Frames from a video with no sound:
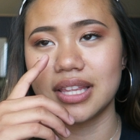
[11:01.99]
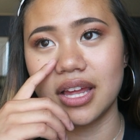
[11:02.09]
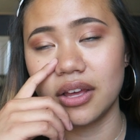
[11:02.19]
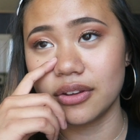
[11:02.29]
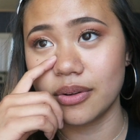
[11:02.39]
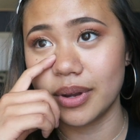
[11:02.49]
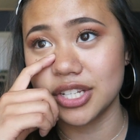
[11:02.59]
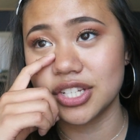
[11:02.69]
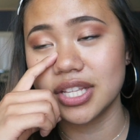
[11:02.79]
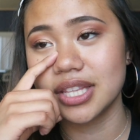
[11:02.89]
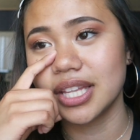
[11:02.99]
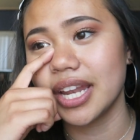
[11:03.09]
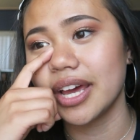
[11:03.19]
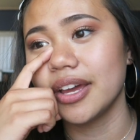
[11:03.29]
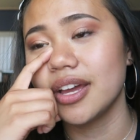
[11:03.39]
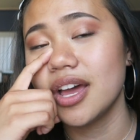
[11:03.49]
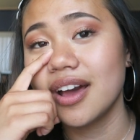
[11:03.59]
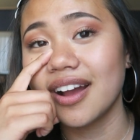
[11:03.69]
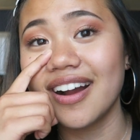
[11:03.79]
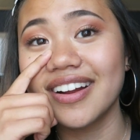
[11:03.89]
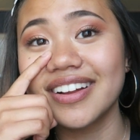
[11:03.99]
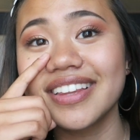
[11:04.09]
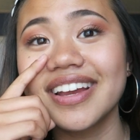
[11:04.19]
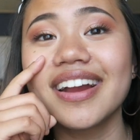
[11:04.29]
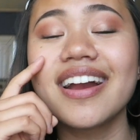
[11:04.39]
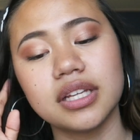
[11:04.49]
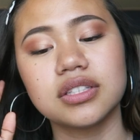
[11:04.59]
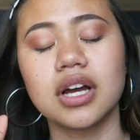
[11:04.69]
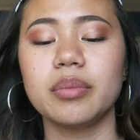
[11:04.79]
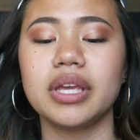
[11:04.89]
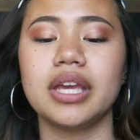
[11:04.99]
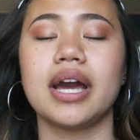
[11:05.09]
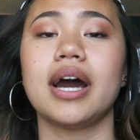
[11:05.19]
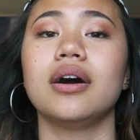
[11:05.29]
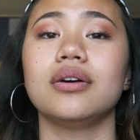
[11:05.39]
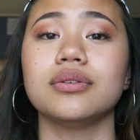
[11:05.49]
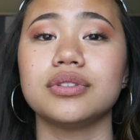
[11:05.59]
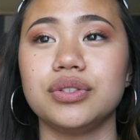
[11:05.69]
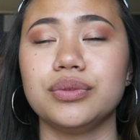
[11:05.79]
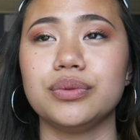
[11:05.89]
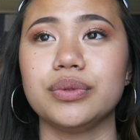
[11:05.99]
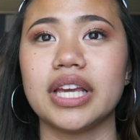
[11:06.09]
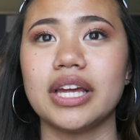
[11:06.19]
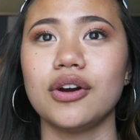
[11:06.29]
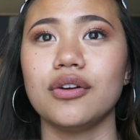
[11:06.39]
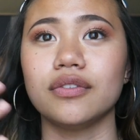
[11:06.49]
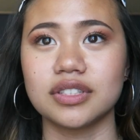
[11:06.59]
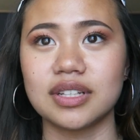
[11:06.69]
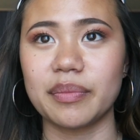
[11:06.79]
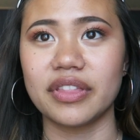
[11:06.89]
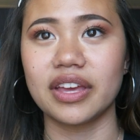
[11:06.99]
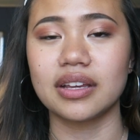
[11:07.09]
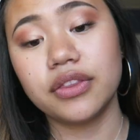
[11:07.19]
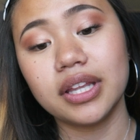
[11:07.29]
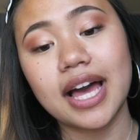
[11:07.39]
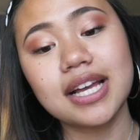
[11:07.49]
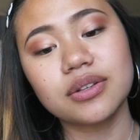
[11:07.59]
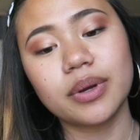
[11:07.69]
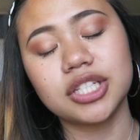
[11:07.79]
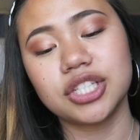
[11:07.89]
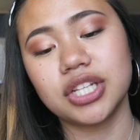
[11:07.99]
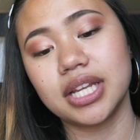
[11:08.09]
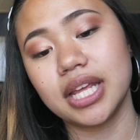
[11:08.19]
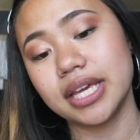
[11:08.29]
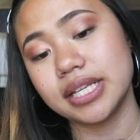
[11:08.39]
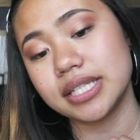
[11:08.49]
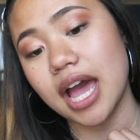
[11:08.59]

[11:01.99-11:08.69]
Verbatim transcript: that other question that I got earlier. It taught me how to get over something. The last question is,